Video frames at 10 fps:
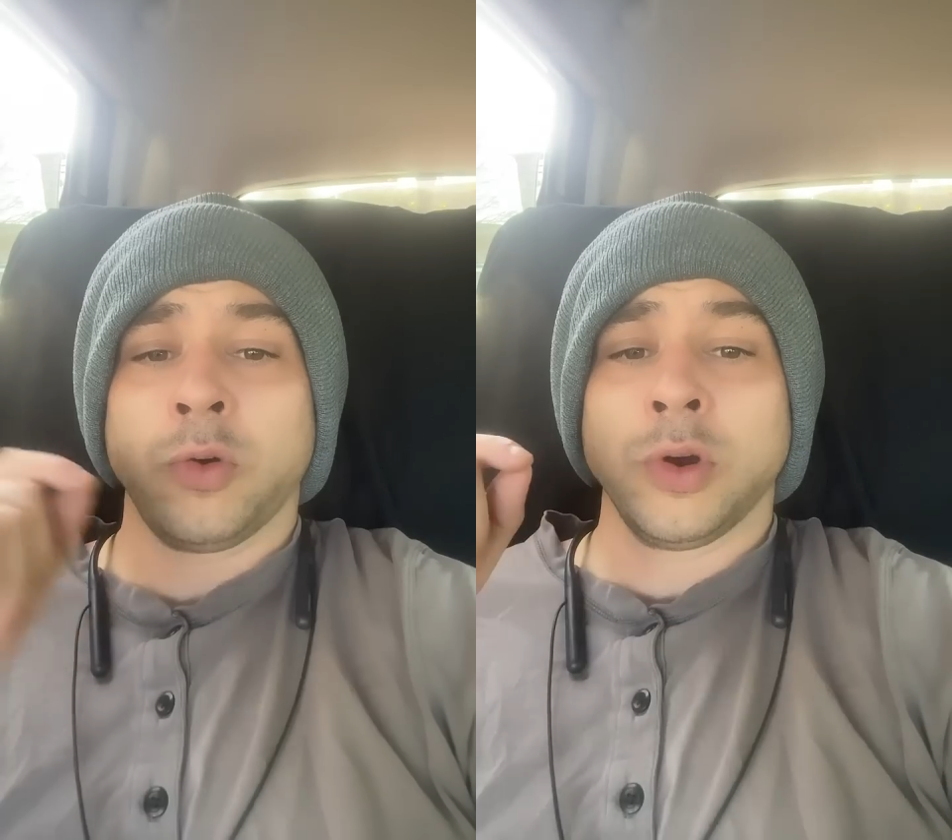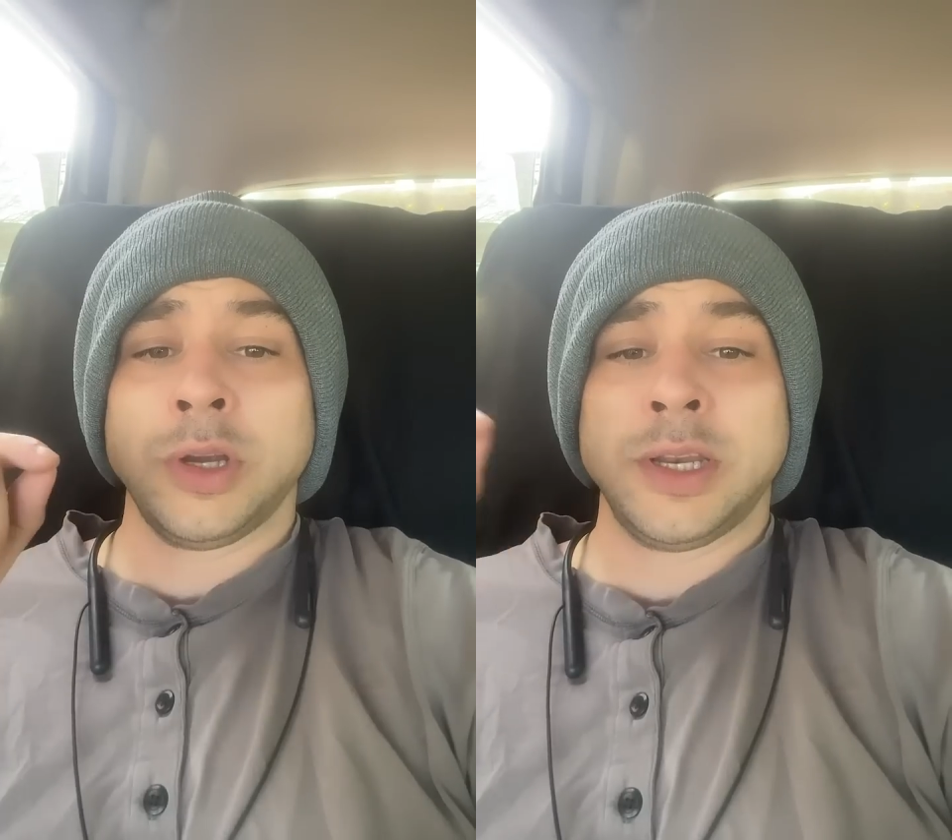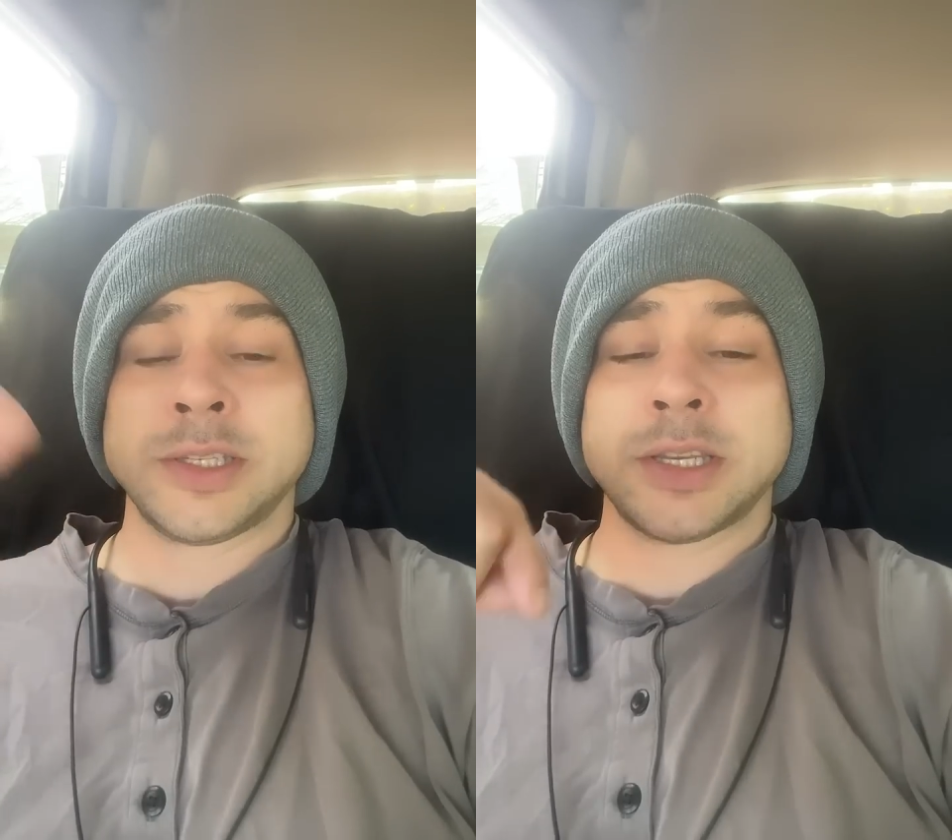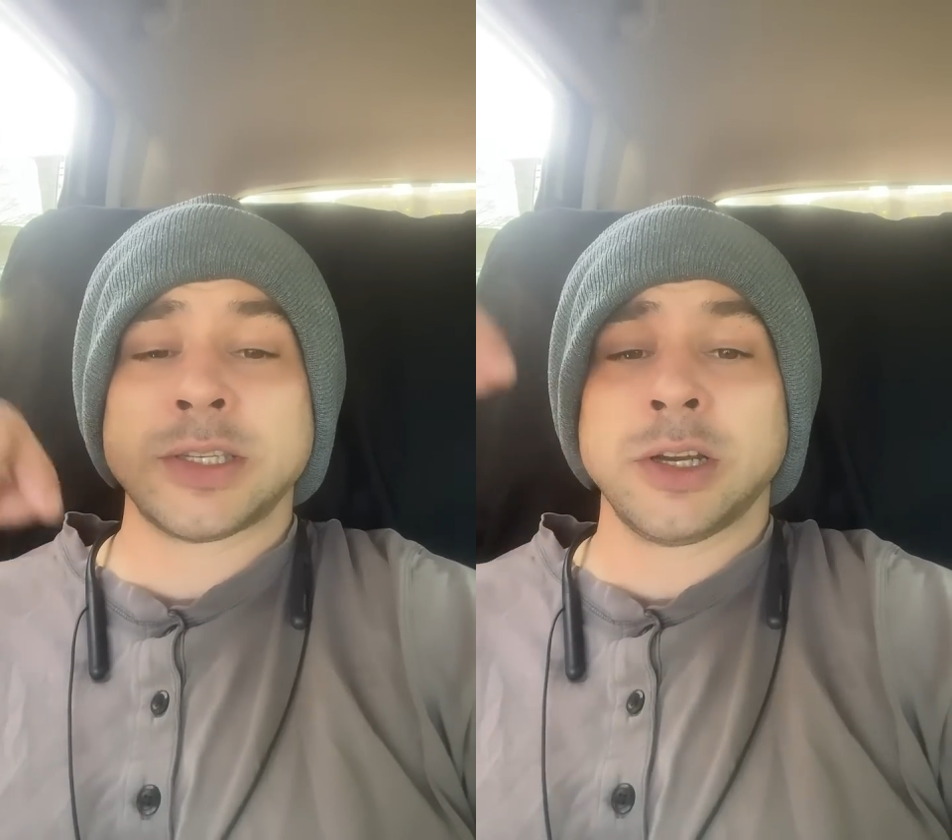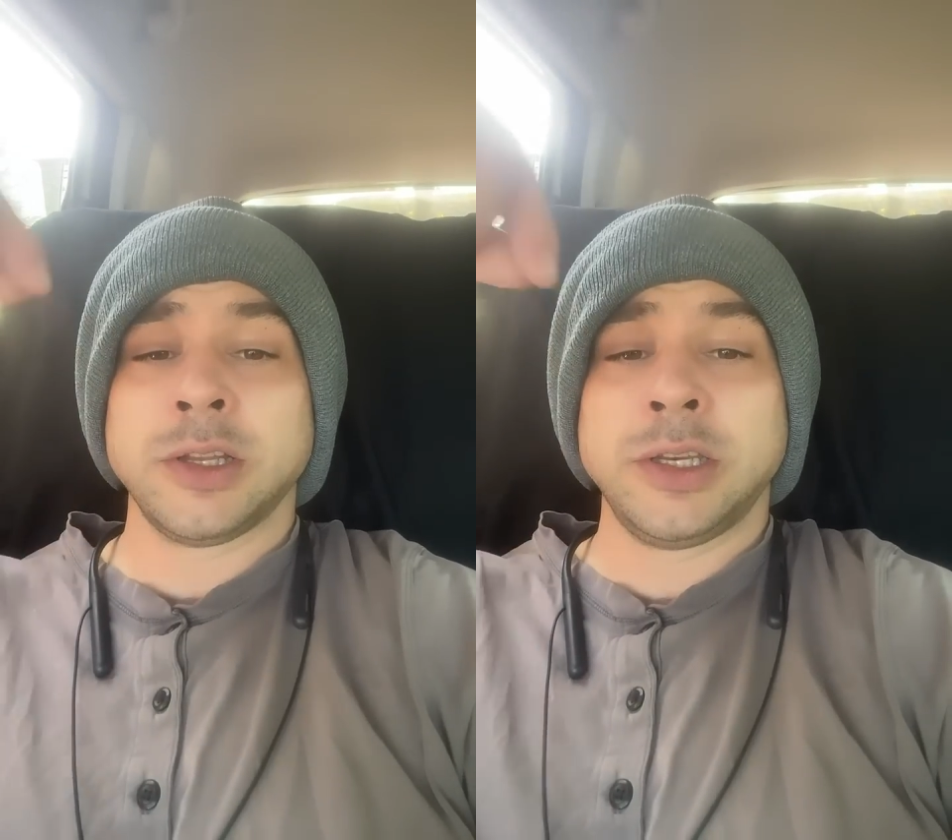or
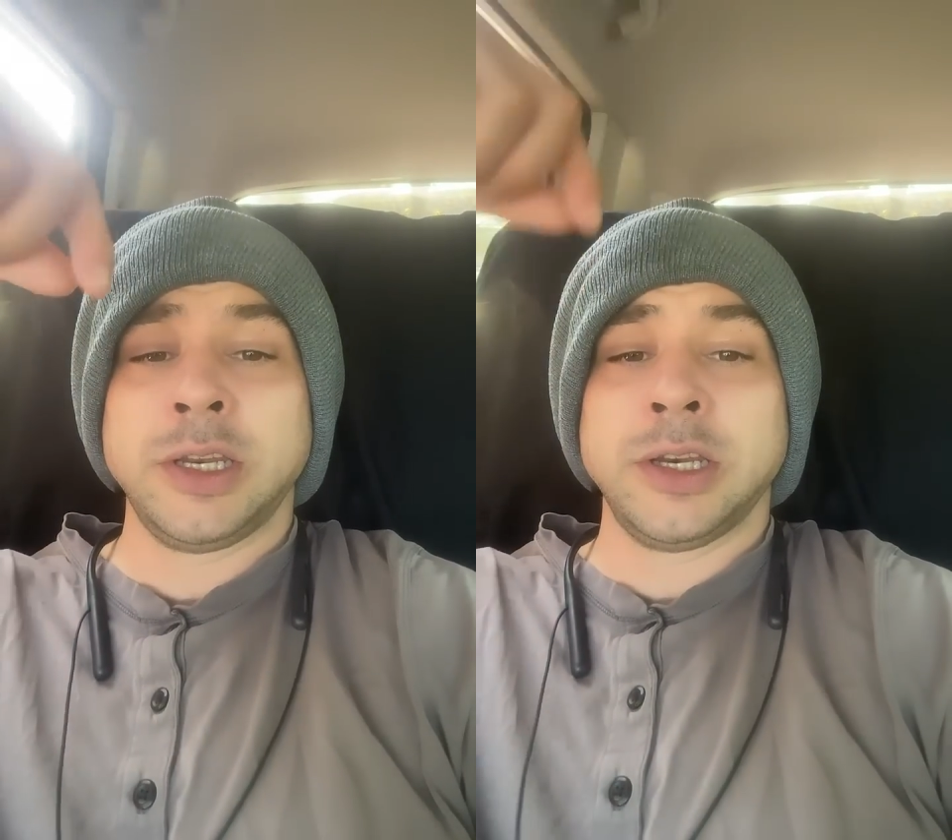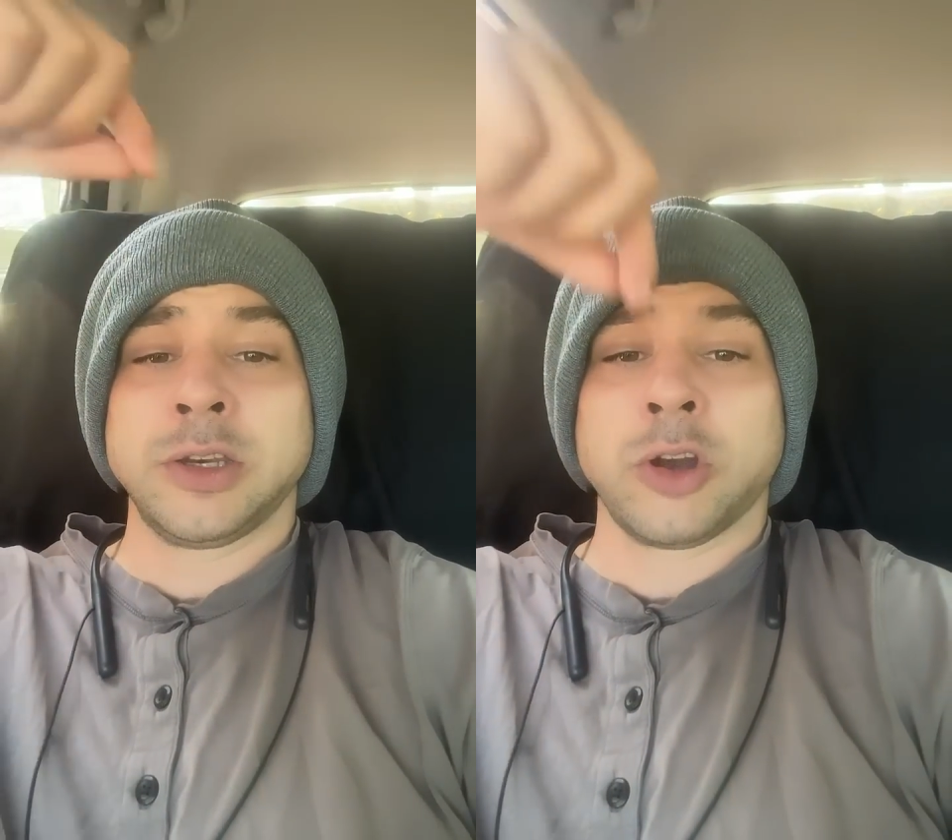necessarily needed